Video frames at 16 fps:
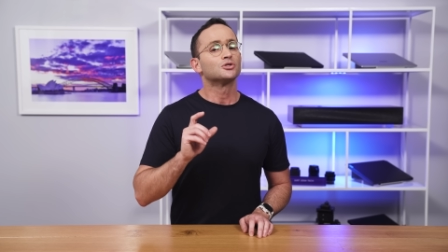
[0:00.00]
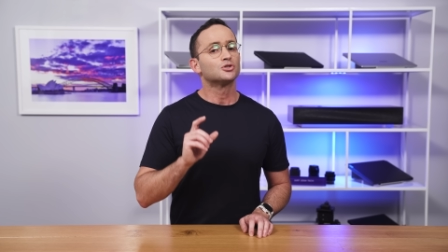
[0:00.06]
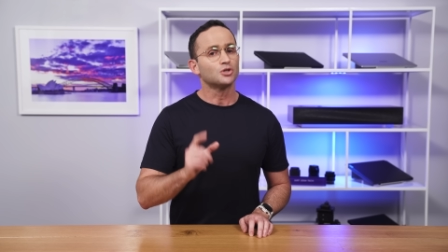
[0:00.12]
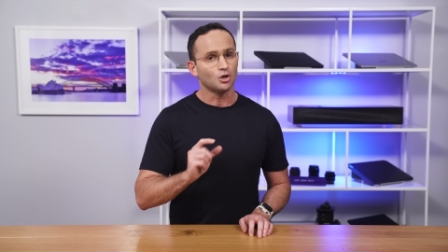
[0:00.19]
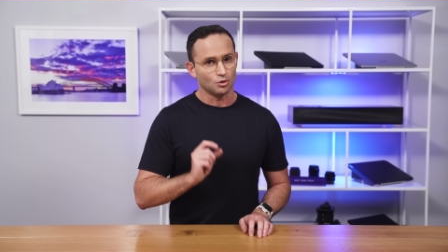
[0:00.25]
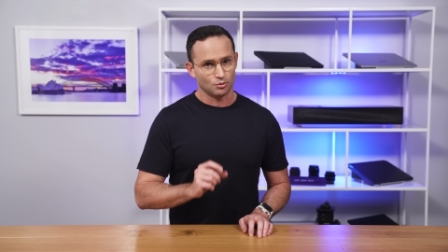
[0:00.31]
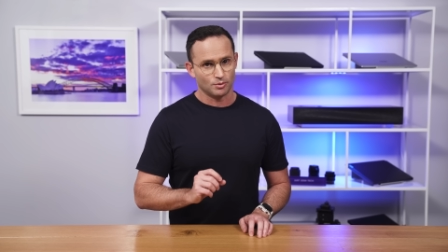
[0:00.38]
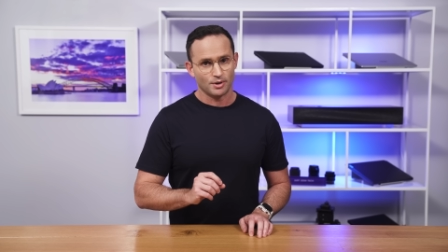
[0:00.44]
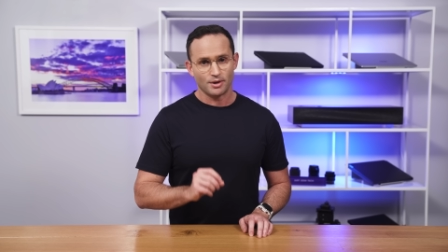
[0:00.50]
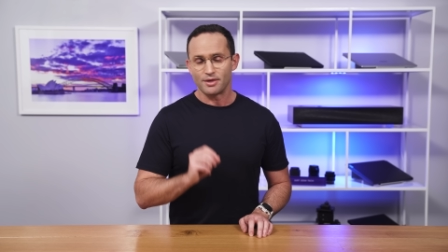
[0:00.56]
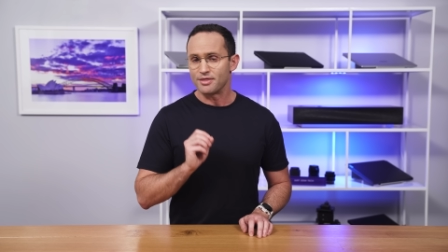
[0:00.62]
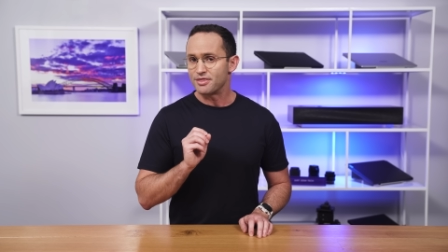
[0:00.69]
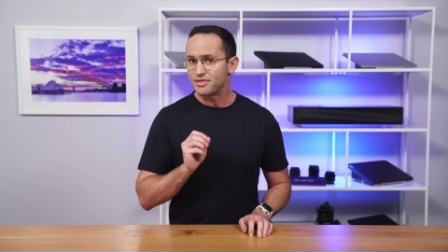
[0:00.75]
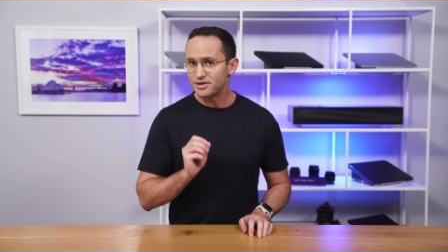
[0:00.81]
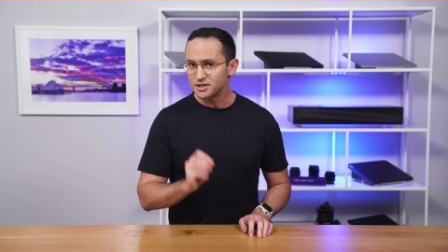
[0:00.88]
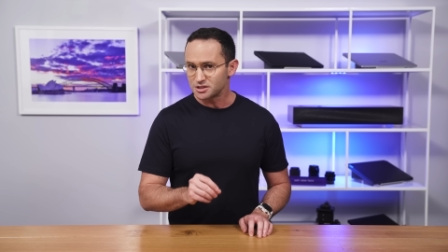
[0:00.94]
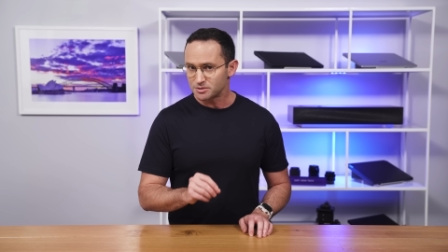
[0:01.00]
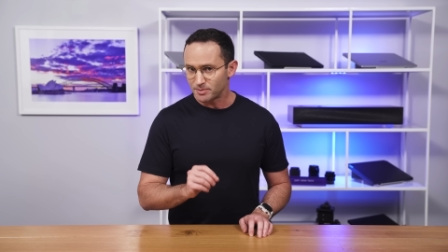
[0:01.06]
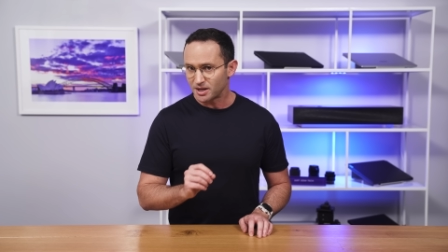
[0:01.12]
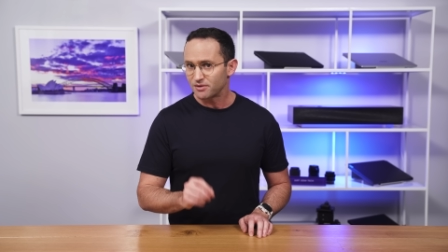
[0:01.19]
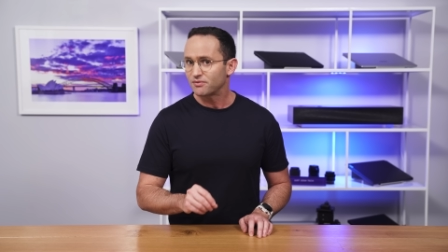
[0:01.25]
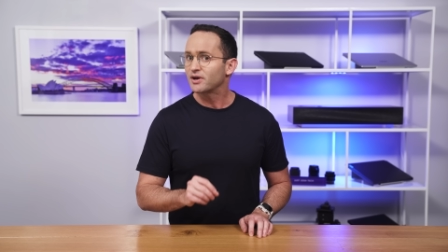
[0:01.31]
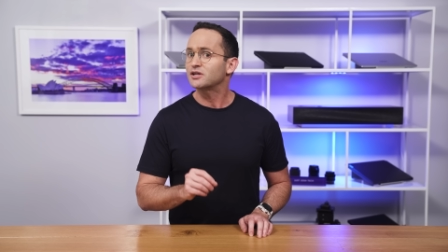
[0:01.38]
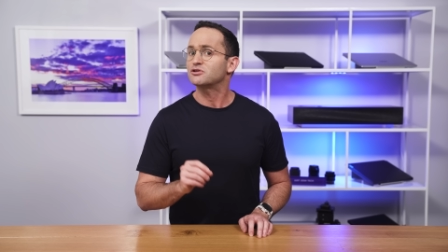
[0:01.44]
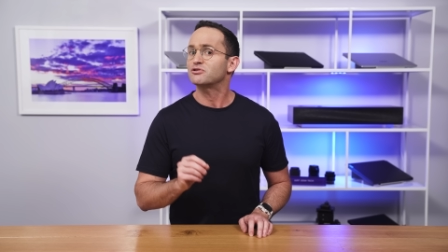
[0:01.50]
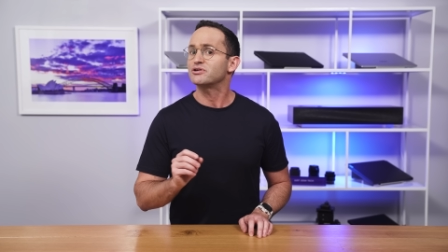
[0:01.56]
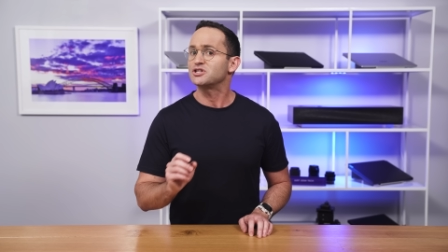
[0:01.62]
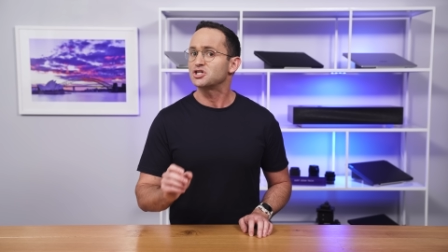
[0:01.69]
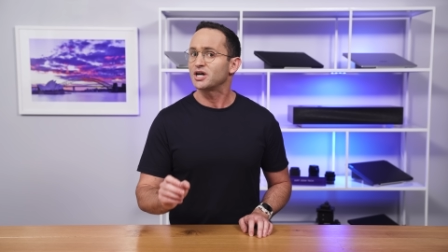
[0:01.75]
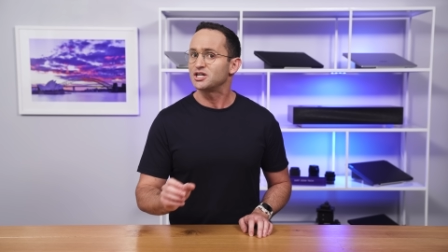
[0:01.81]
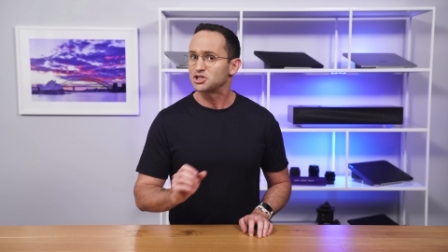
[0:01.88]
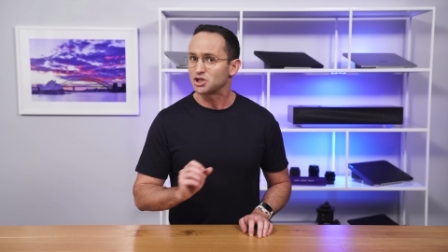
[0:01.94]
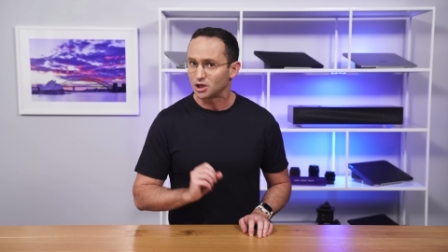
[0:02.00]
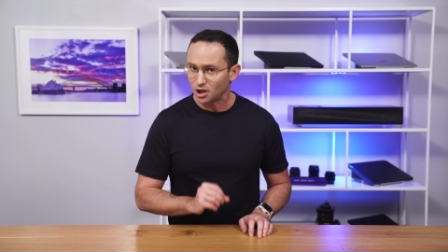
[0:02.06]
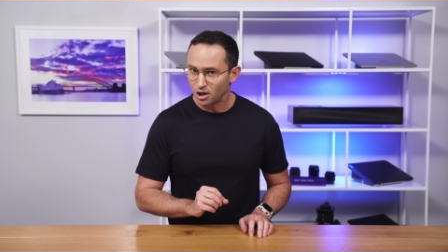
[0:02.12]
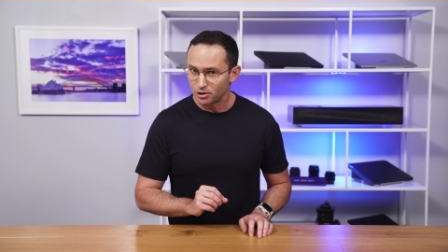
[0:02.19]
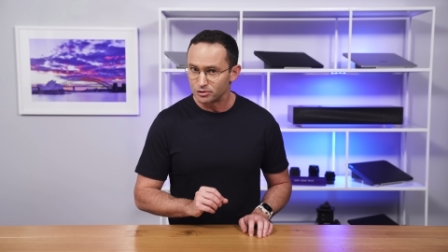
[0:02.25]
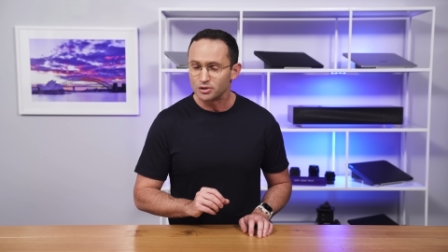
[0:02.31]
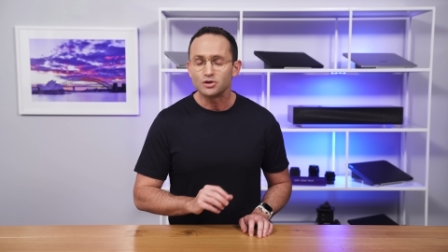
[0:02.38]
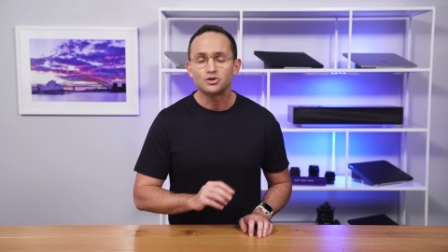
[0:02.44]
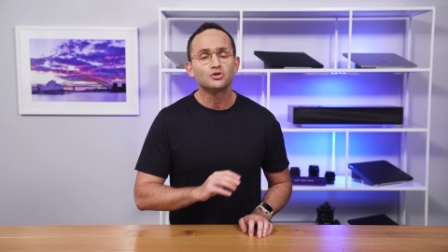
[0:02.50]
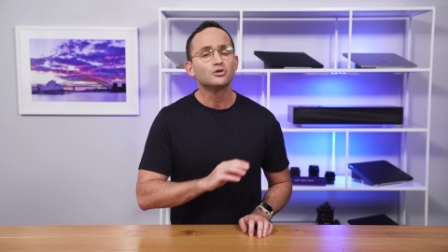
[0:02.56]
So this manufacturing change alone